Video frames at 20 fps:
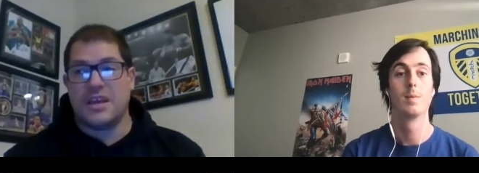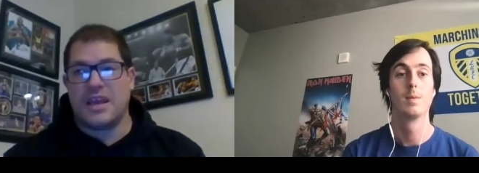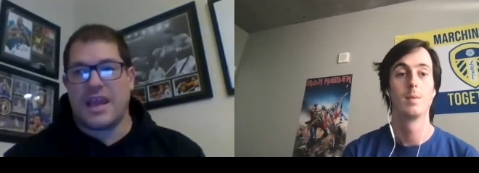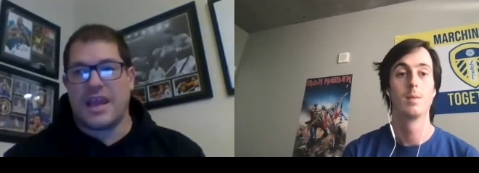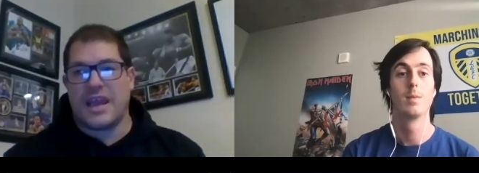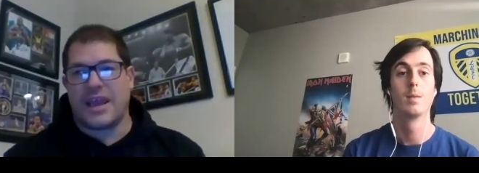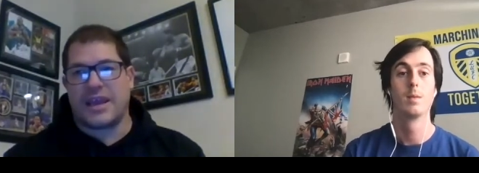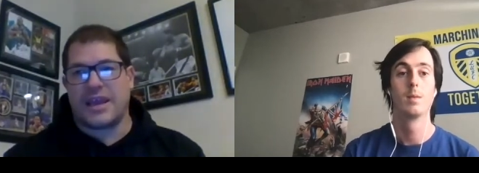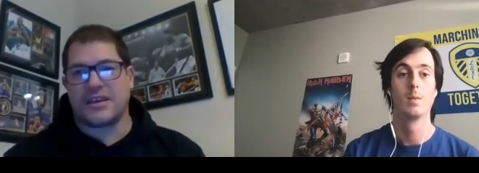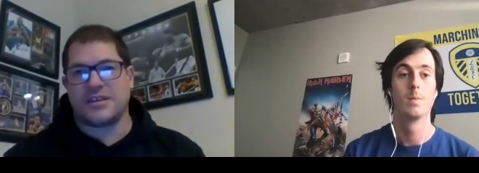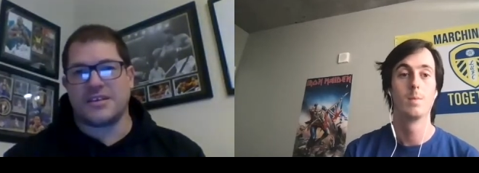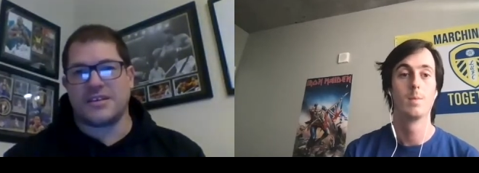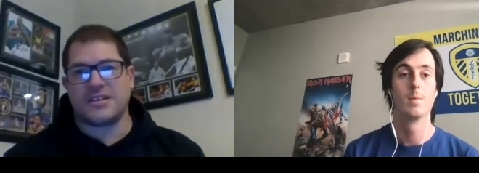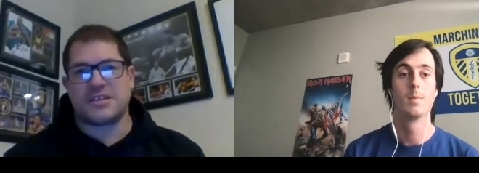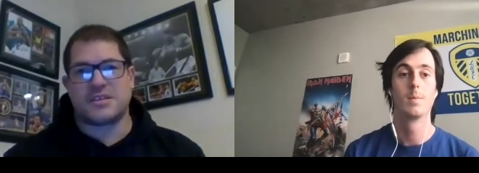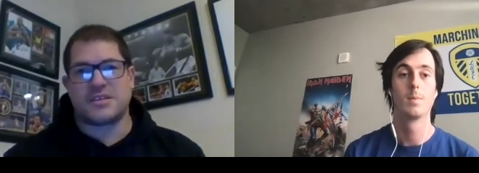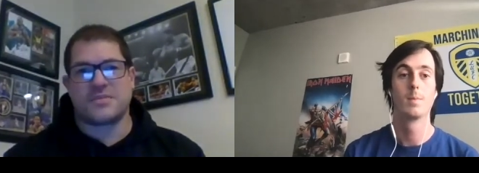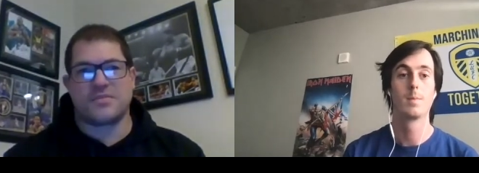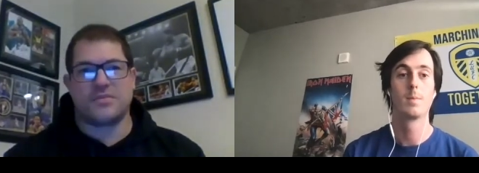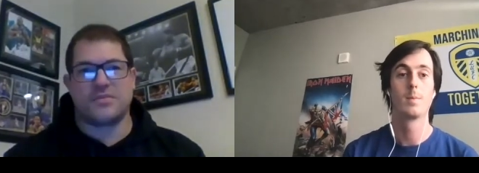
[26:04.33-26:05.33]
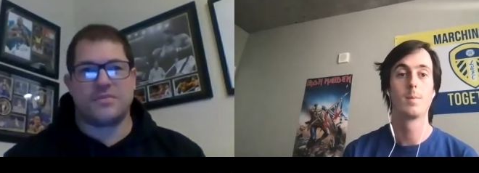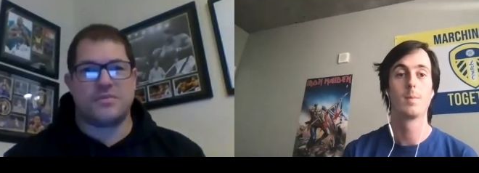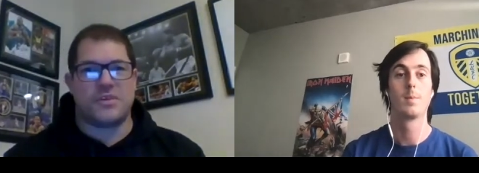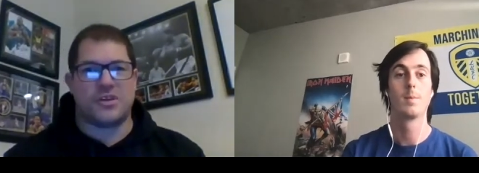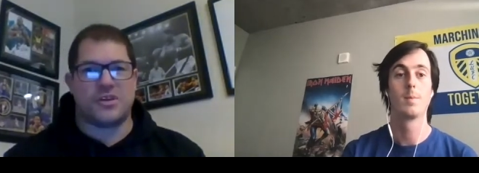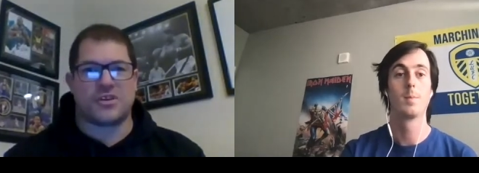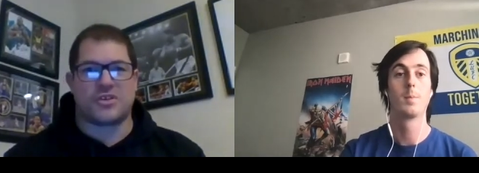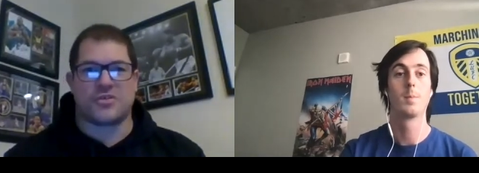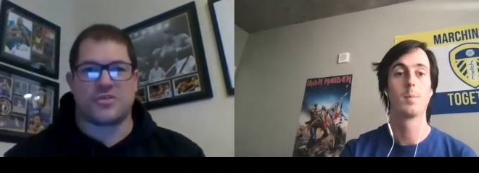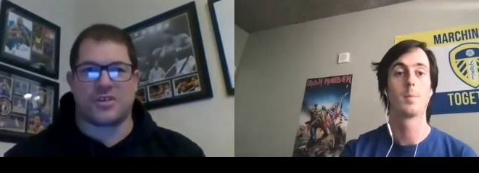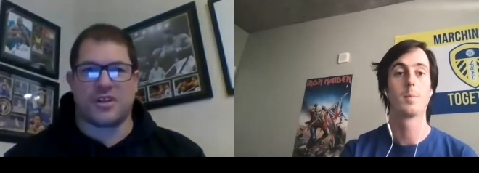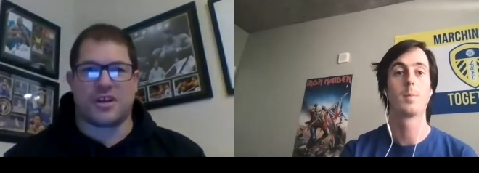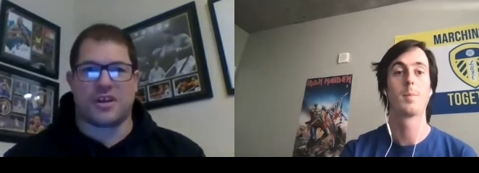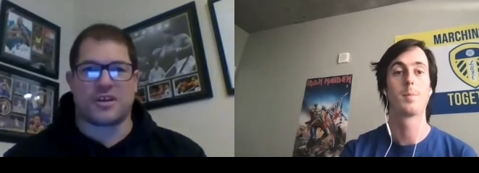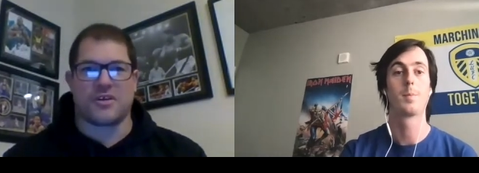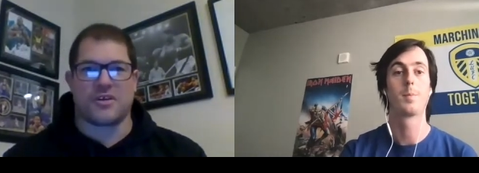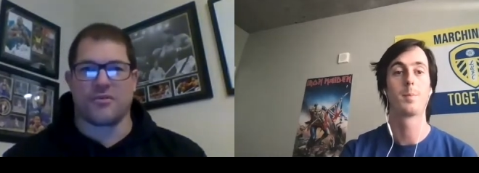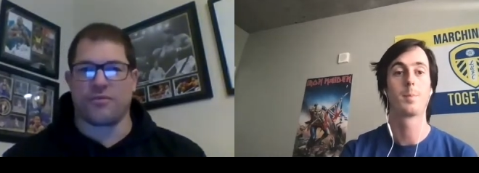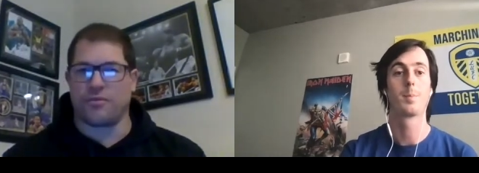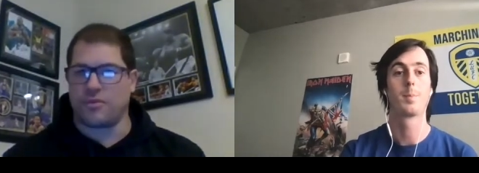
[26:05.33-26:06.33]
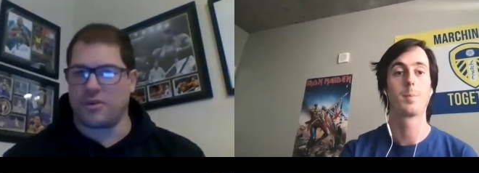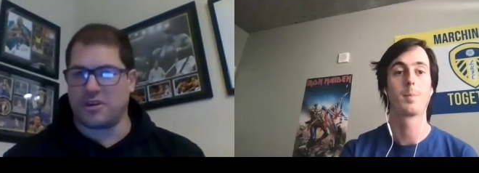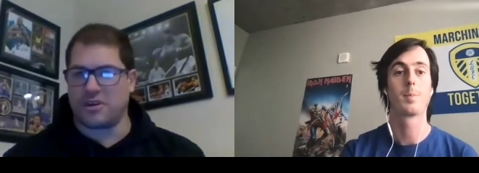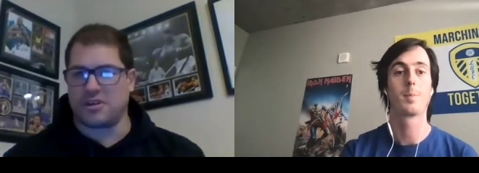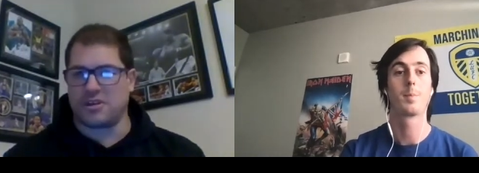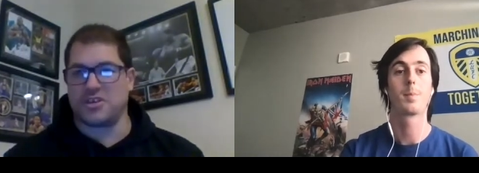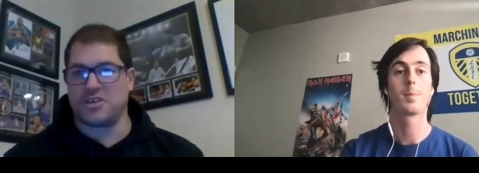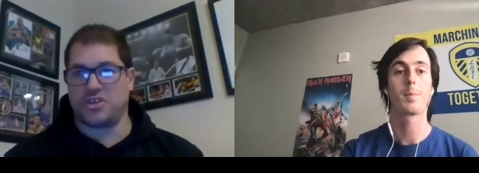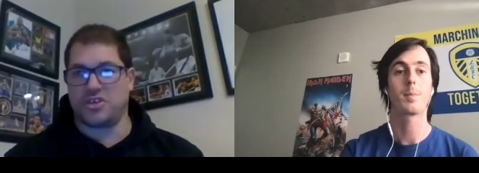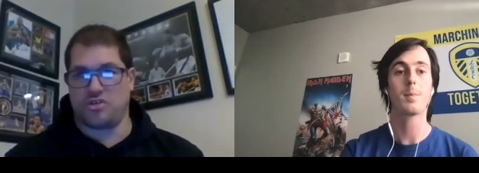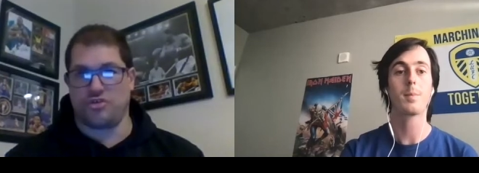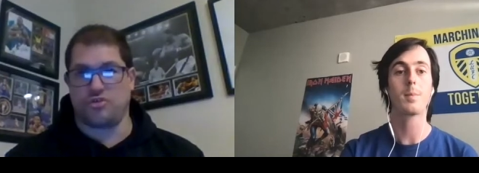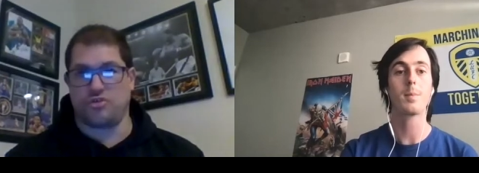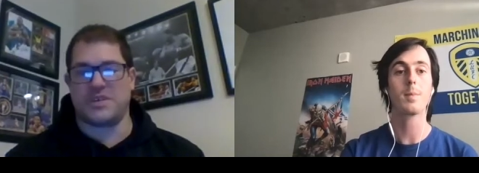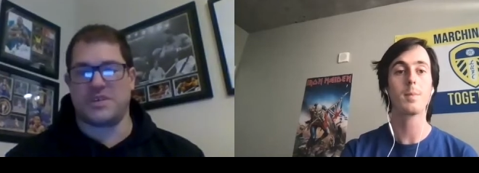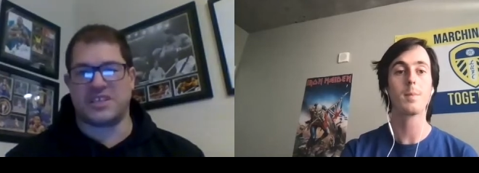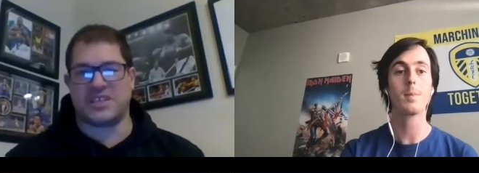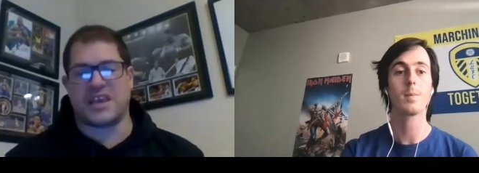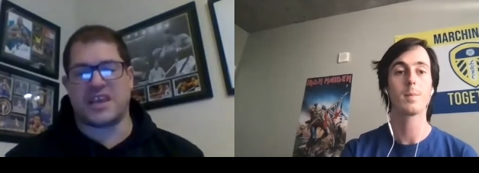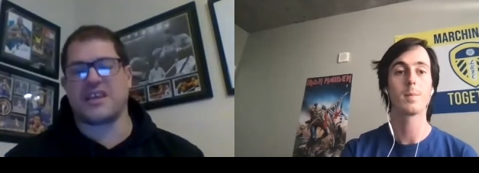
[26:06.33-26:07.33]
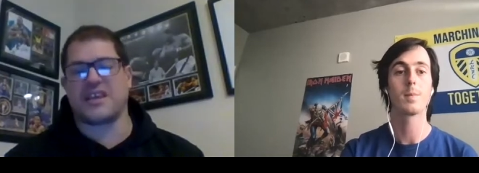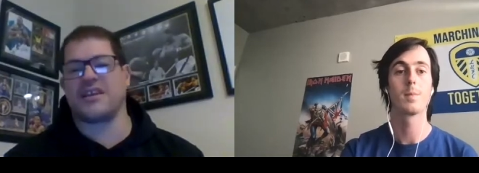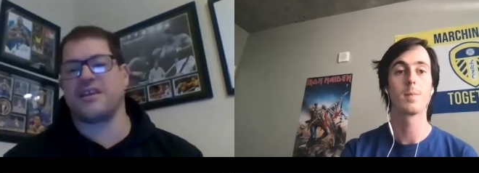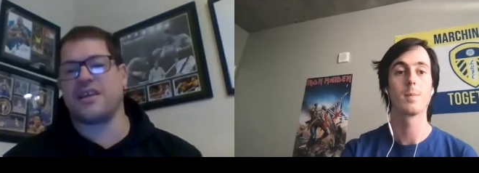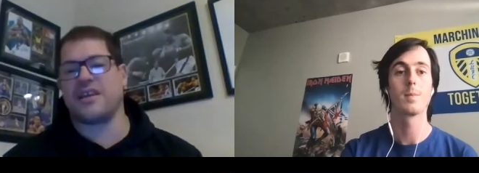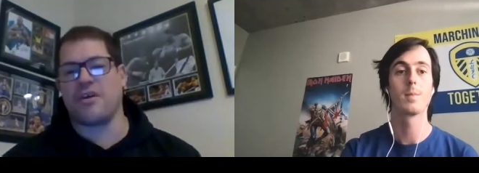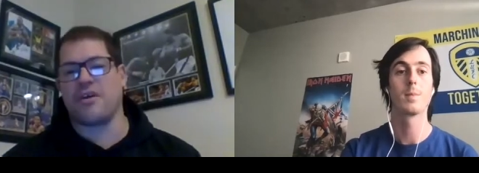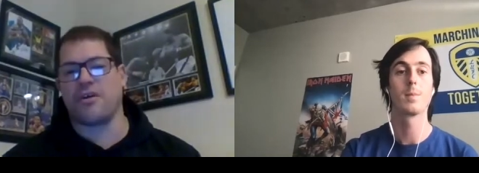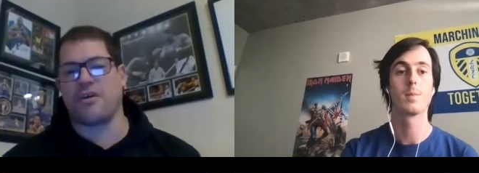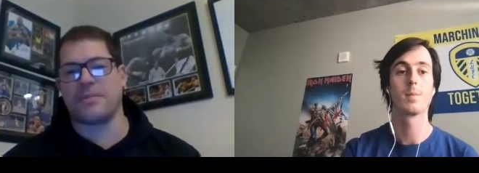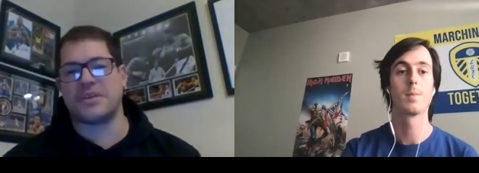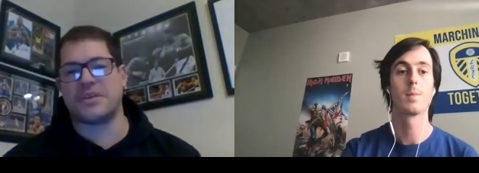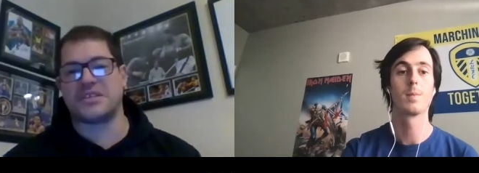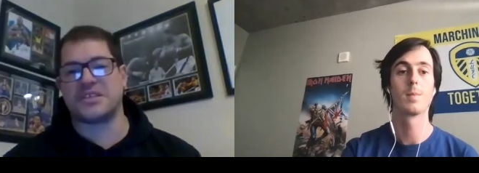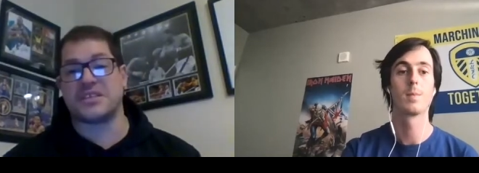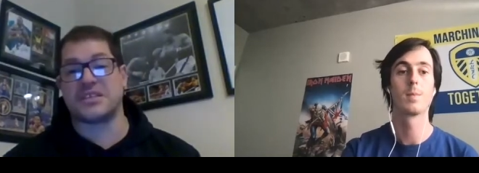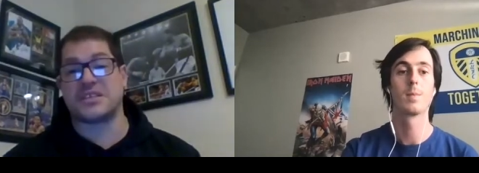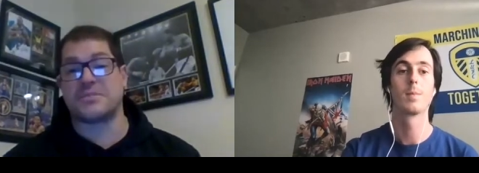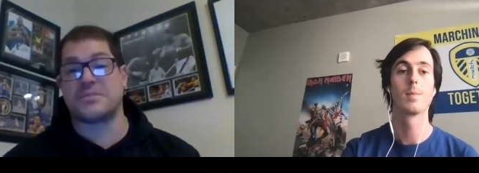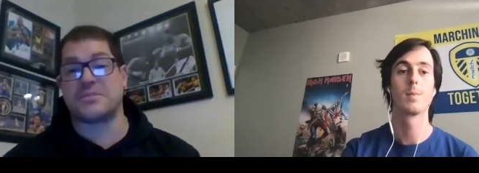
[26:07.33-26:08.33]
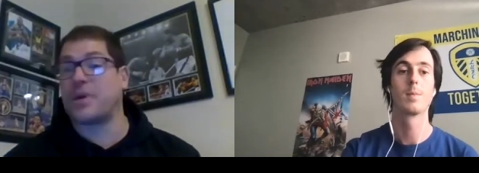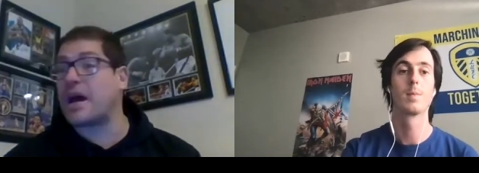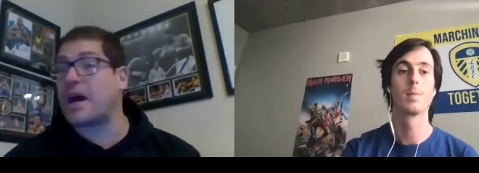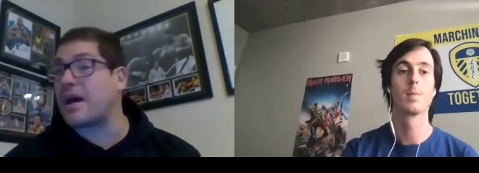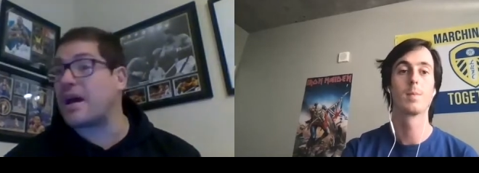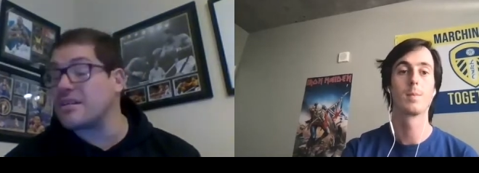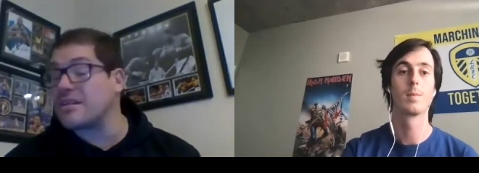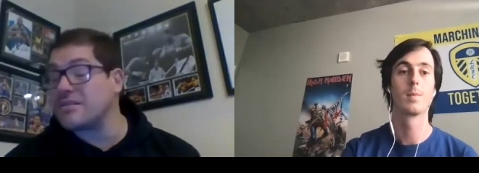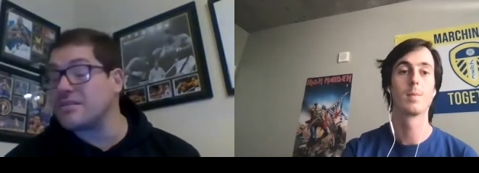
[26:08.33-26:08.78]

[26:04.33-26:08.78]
Speaker 1: And, you know, Sri Lanka really should be taking care of business. But,